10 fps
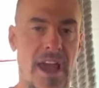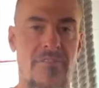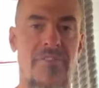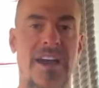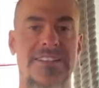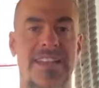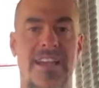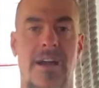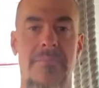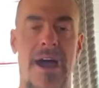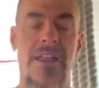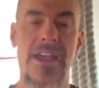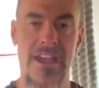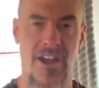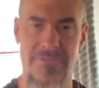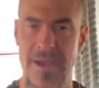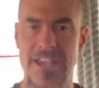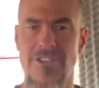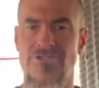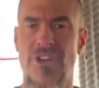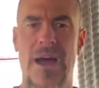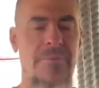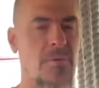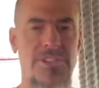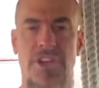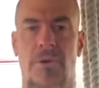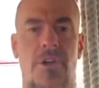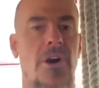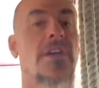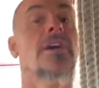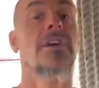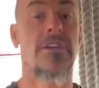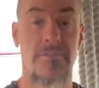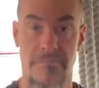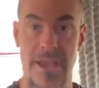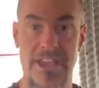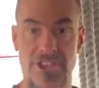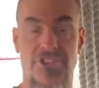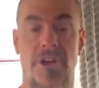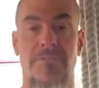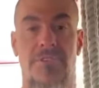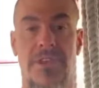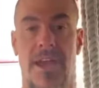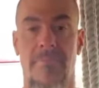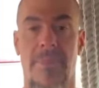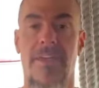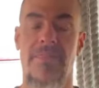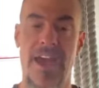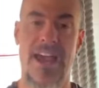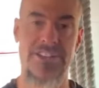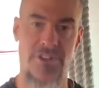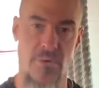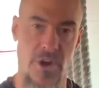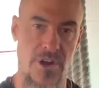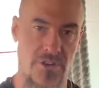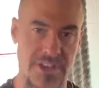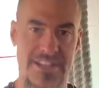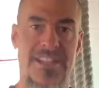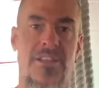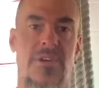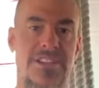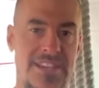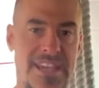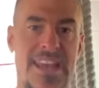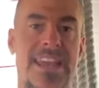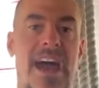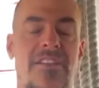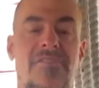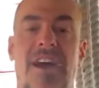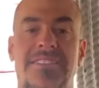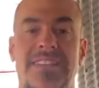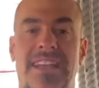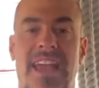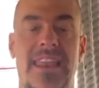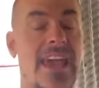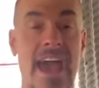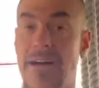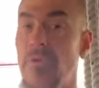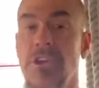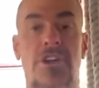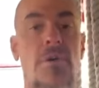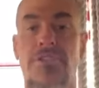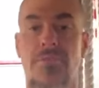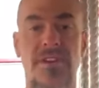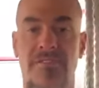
fast can I come out? Is my heel dropping? What's going on? Making sure I'm doing that. Then I start working on the acceleration, getting out as fast as I can. I'm only going 3 to